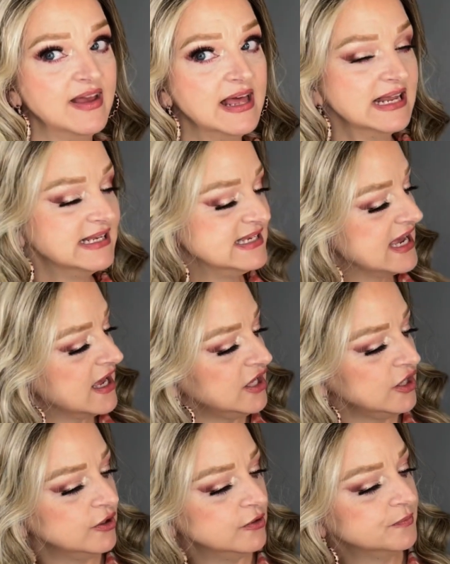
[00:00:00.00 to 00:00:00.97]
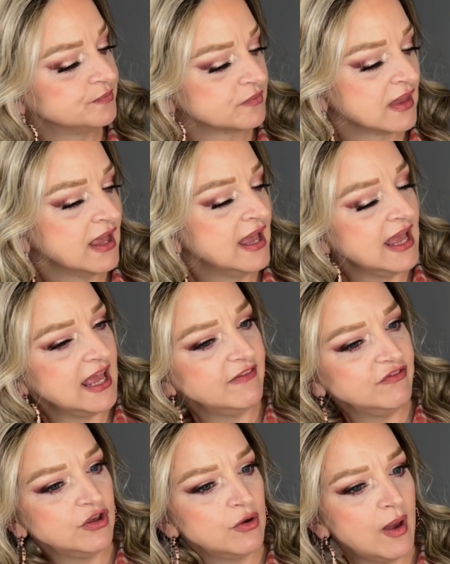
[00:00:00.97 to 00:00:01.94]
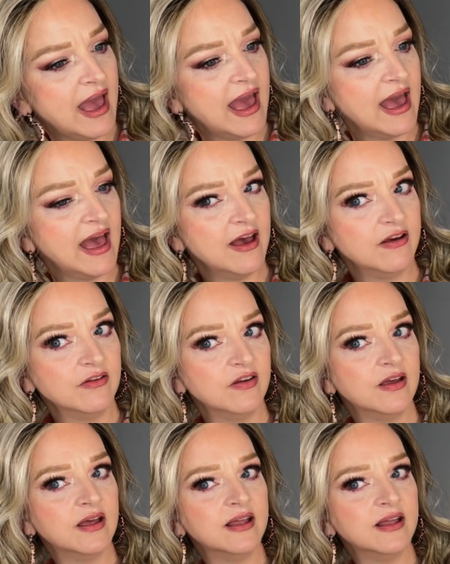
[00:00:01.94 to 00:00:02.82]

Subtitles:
And I tell you, if you have